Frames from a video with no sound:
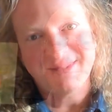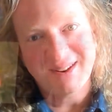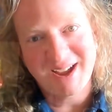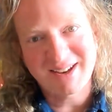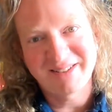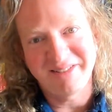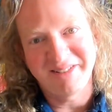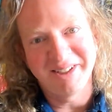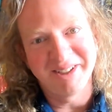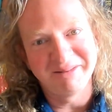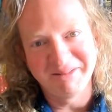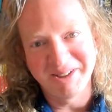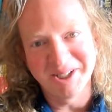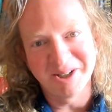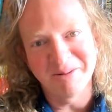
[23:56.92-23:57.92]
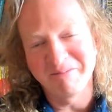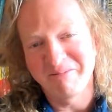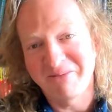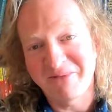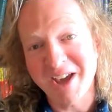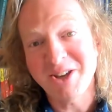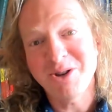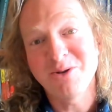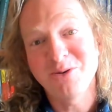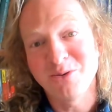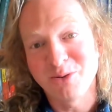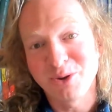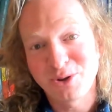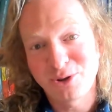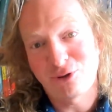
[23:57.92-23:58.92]
Excellent. You know, thank
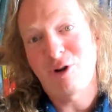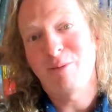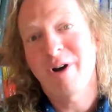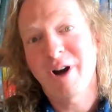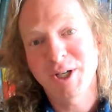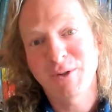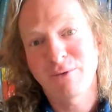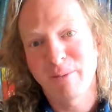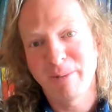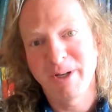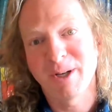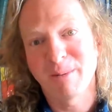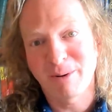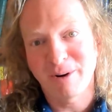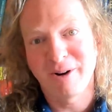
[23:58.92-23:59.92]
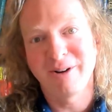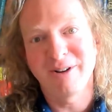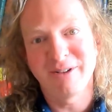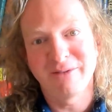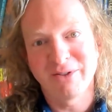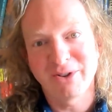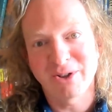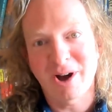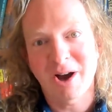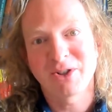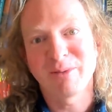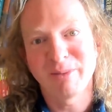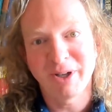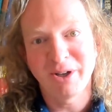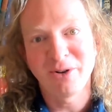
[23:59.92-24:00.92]
you so much for being a part of this
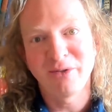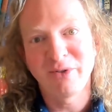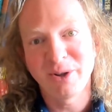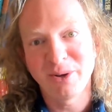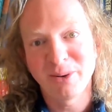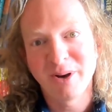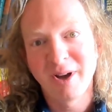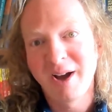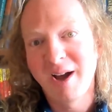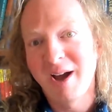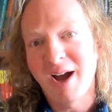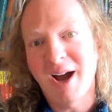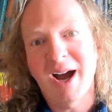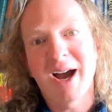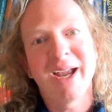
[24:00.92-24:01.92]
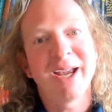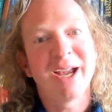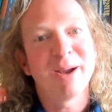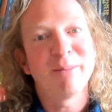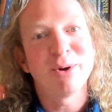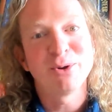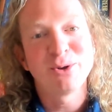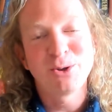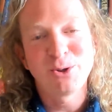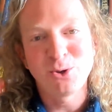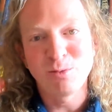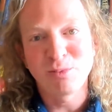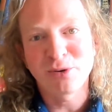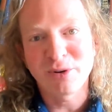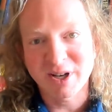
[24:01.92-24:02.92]
awesome interview. I am
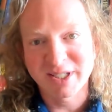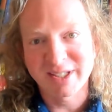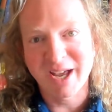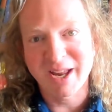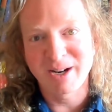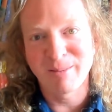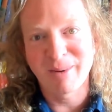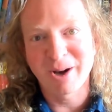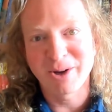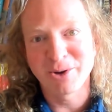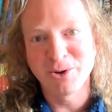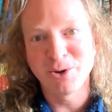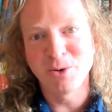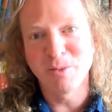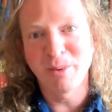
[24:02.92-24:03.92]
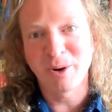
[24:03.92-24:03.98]
super excited about your new